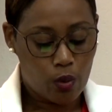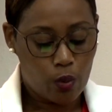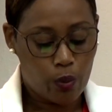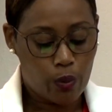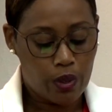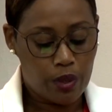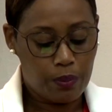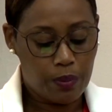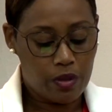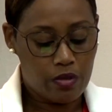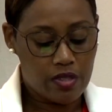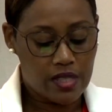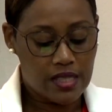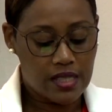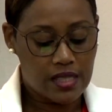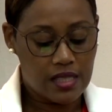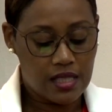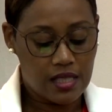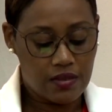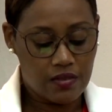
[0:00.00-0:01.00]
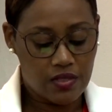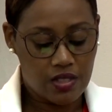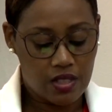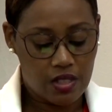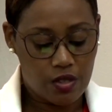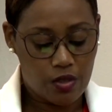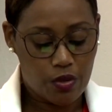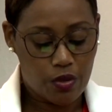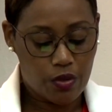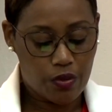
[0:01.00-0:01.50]
will be received
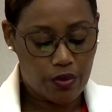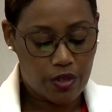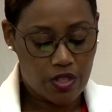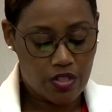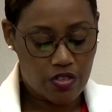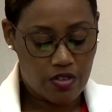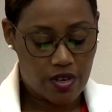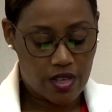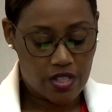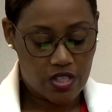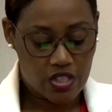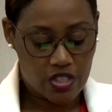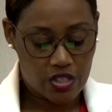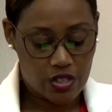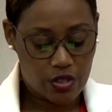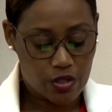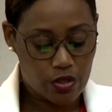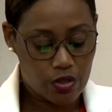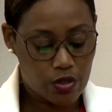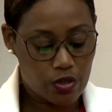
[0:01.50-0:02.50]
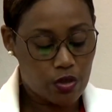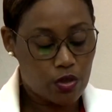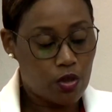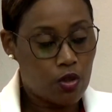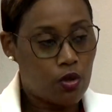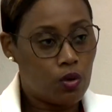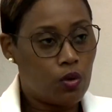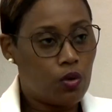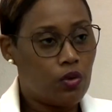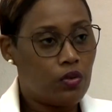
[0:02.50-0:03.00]
in three tranches
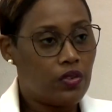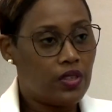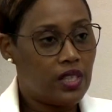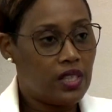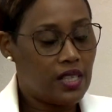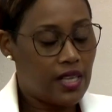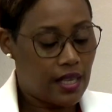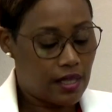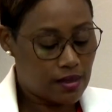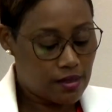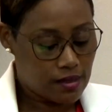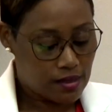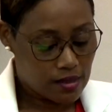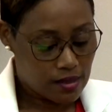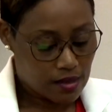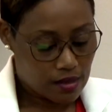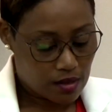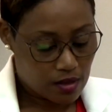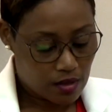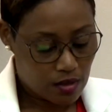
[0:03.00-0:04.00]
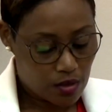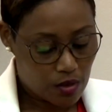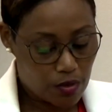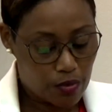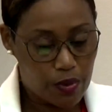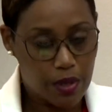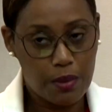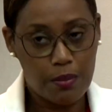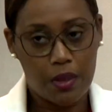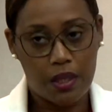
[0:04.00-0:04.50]
over the next
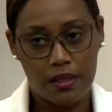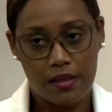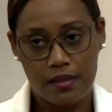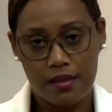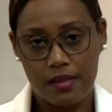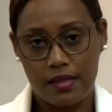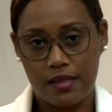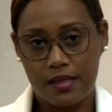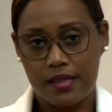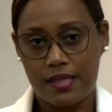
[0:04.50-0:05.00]
3 months,